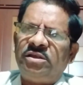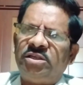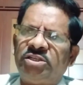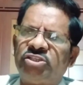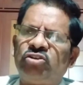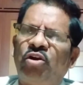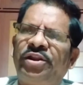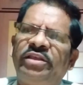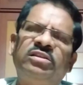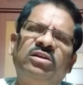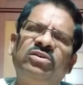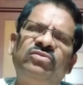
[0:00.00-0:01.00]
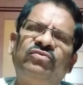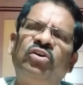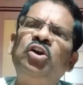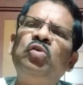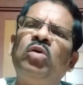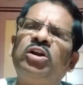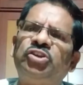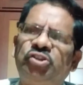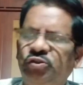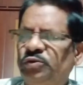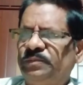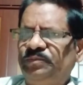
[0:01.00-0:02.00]
starting the World War
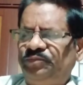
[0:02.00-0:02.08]
II